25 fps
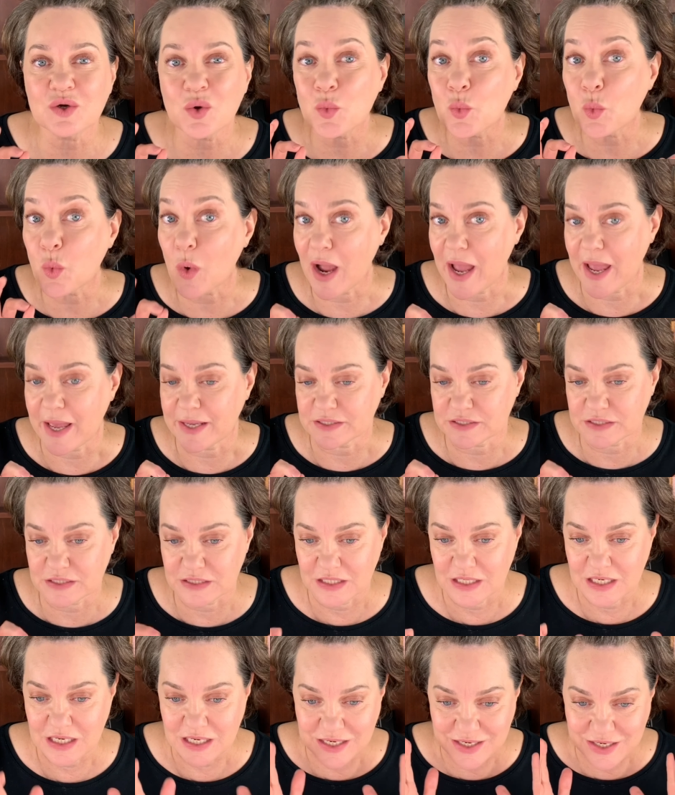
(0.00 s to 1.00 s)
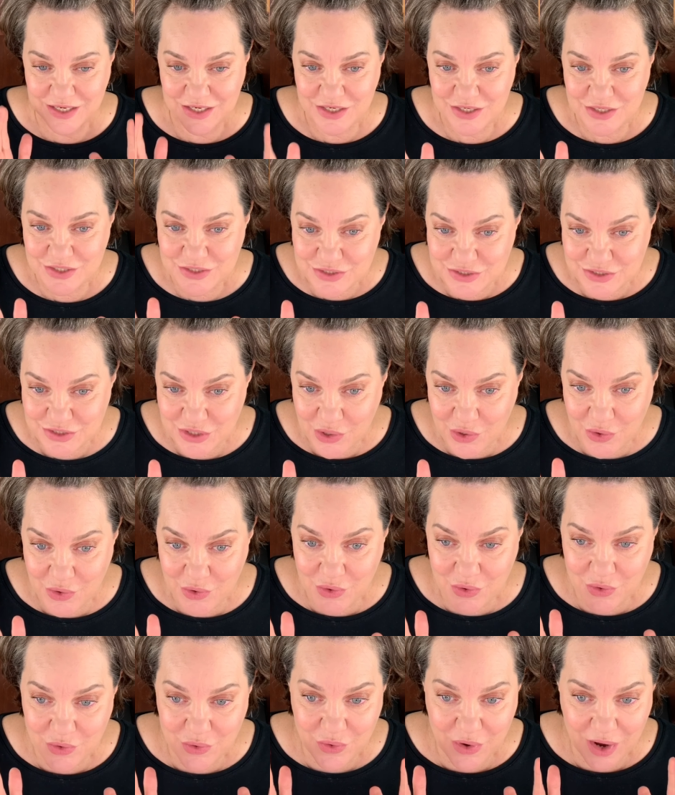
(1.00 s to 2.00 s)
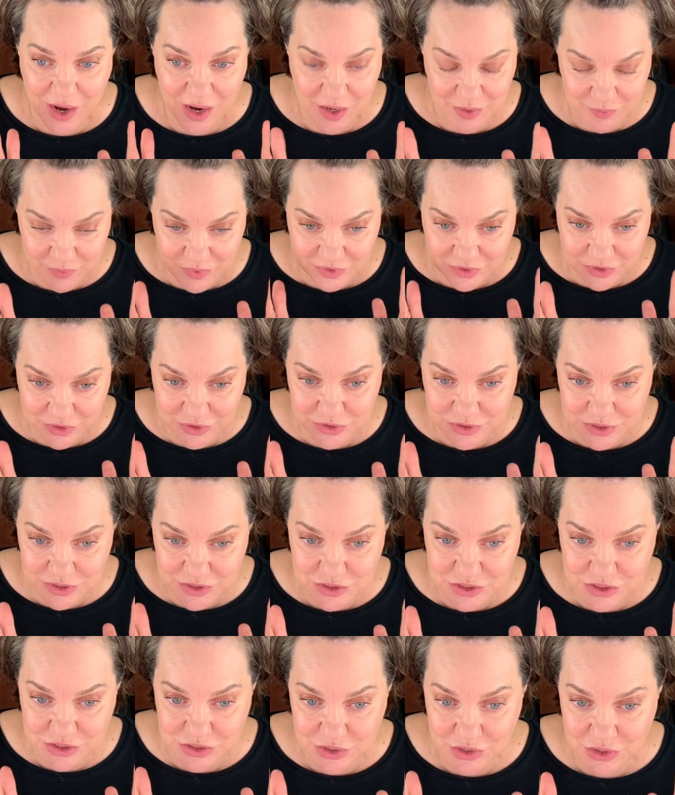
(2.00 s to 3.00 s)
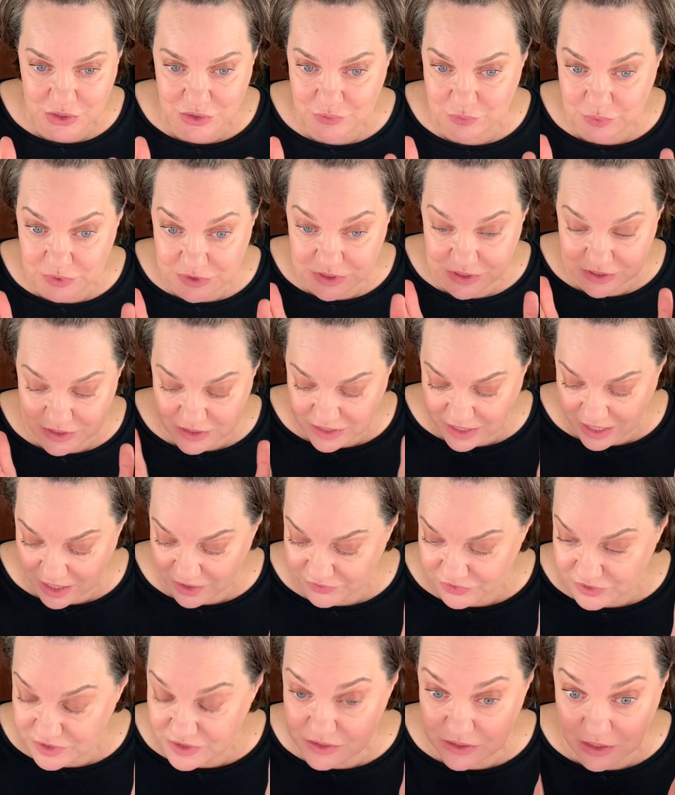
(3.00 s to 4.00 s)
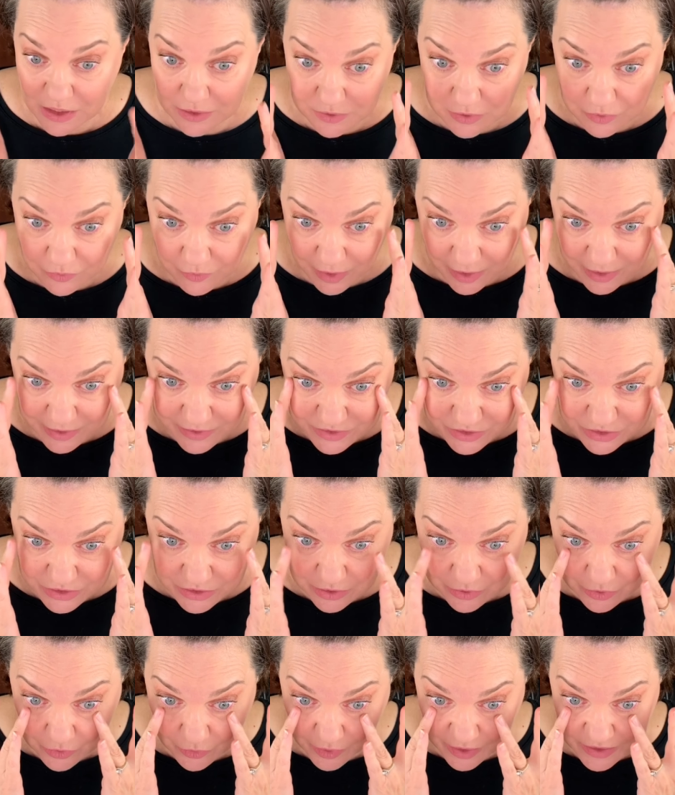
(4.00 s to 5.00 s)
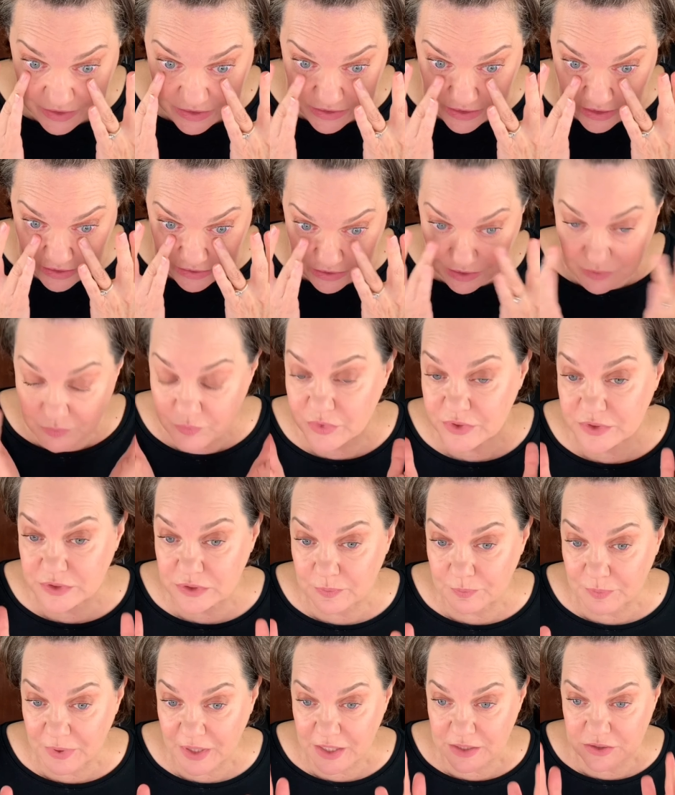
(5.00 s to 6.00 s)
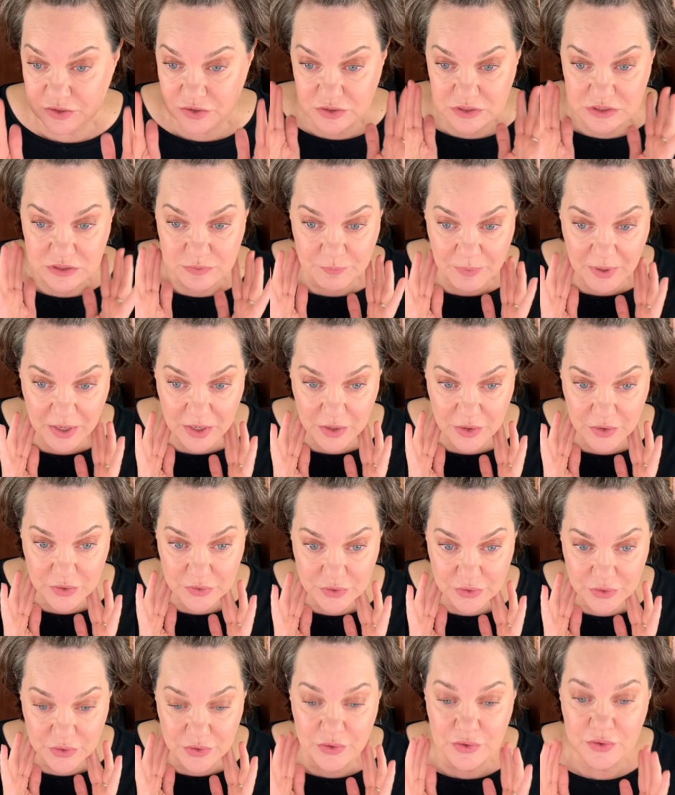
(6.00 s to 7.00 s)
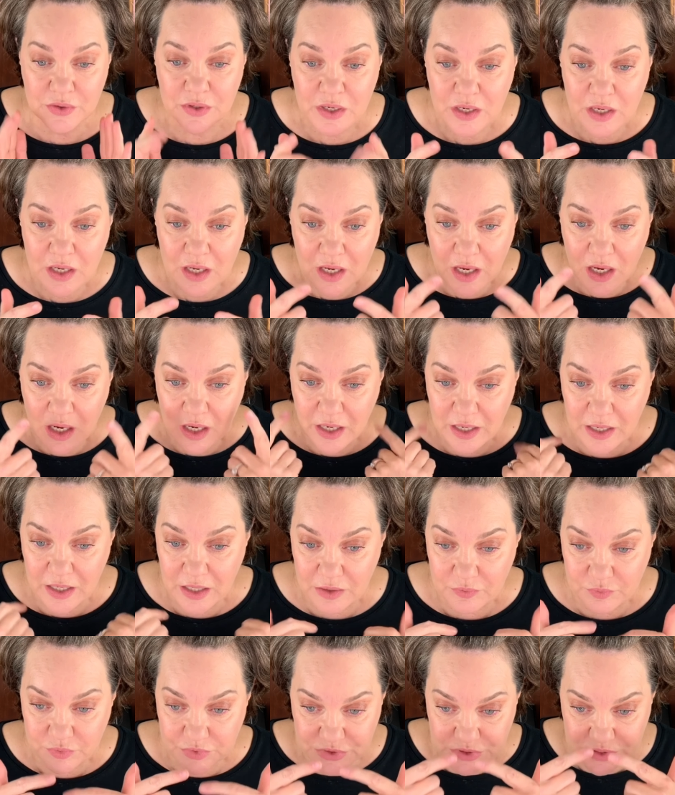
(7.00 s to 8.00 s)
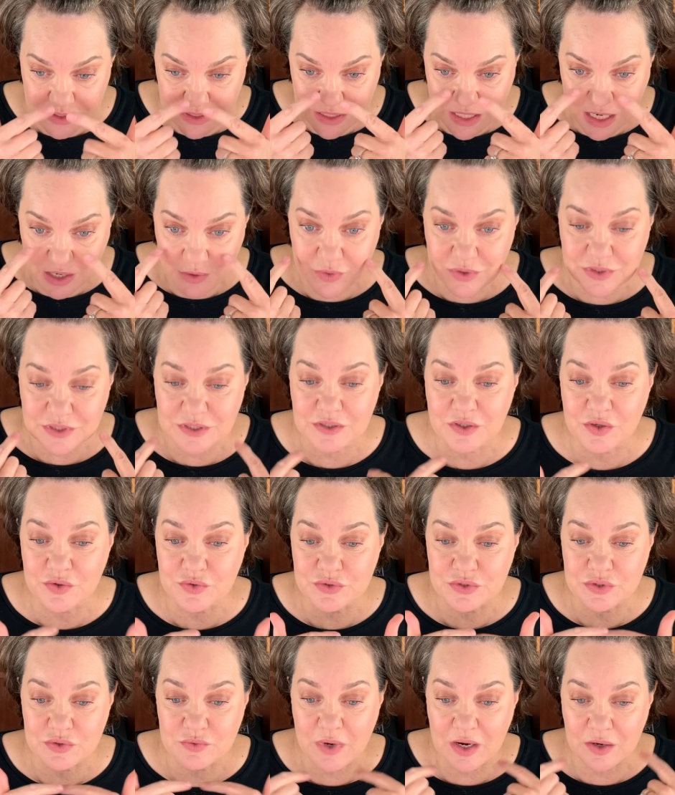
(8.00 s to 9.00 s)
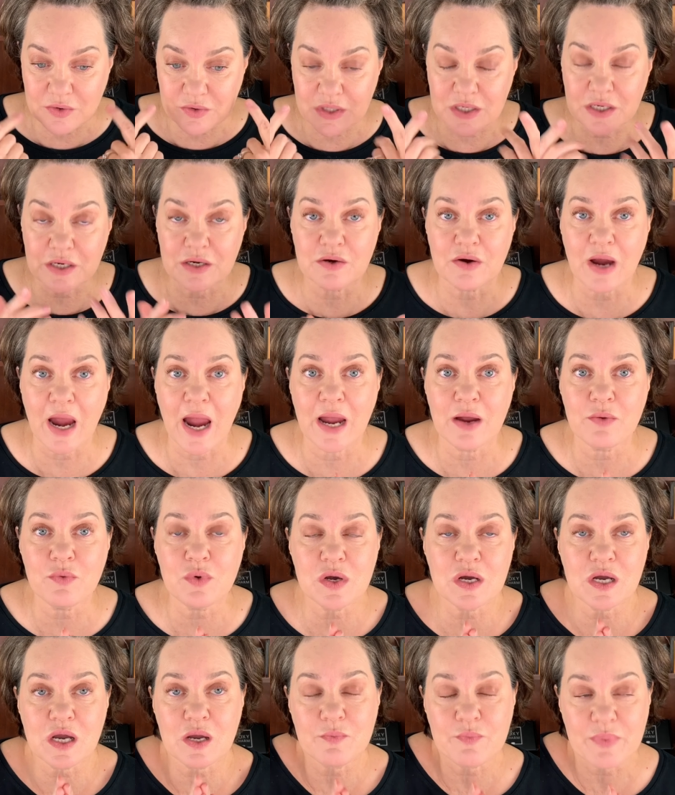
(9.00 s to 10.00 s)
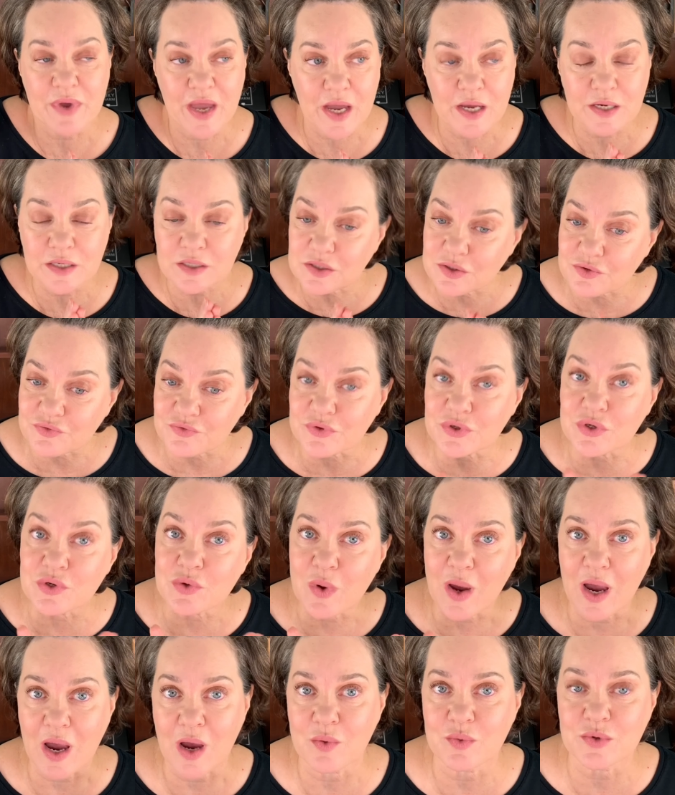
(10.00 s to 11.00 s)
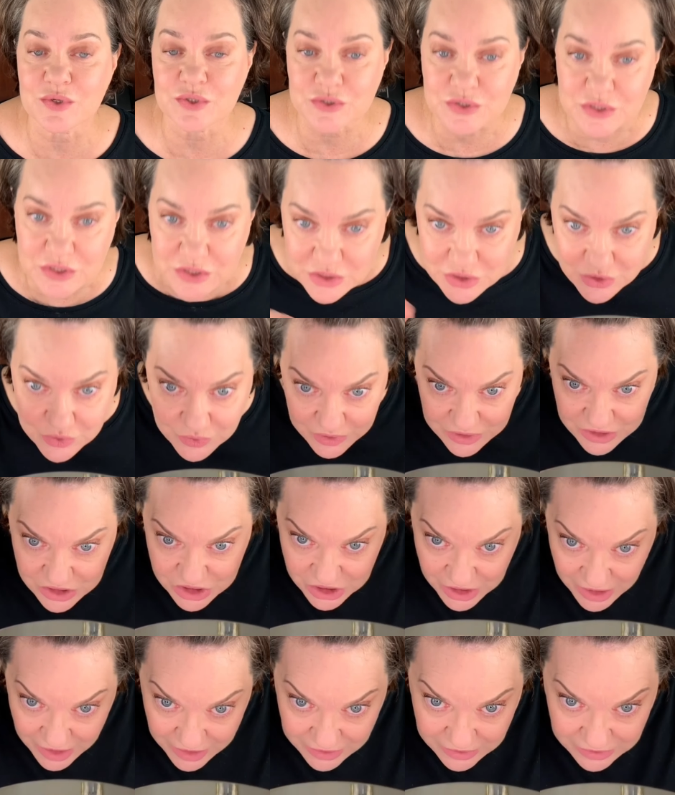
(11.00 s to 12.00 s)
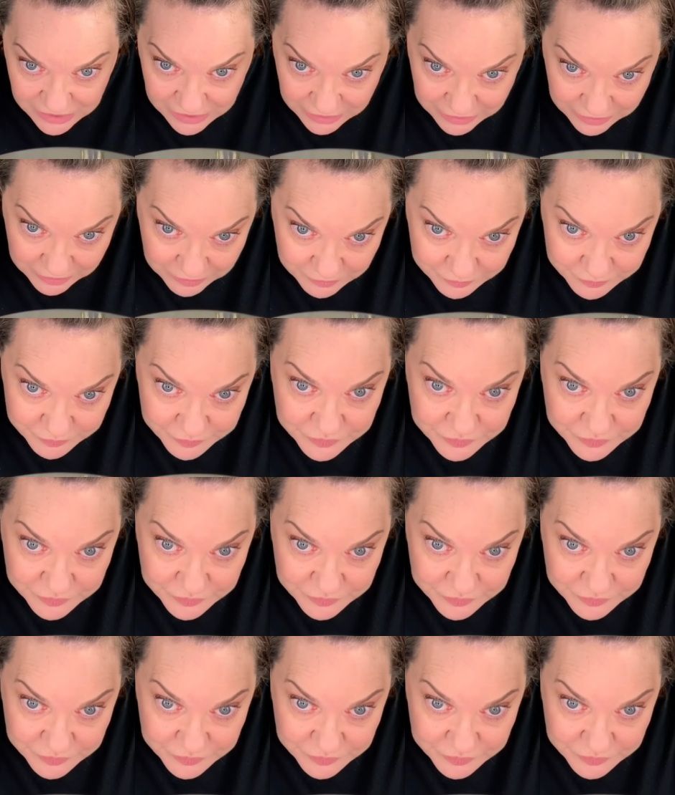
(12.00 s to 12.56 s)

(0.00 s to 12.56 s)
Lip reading: wet. So I'm a little concerned. We'll see how these under eyes do. I set them with the Patrick's powder. We'll see how it goes around here. I will come back in a few hours and do a check-in.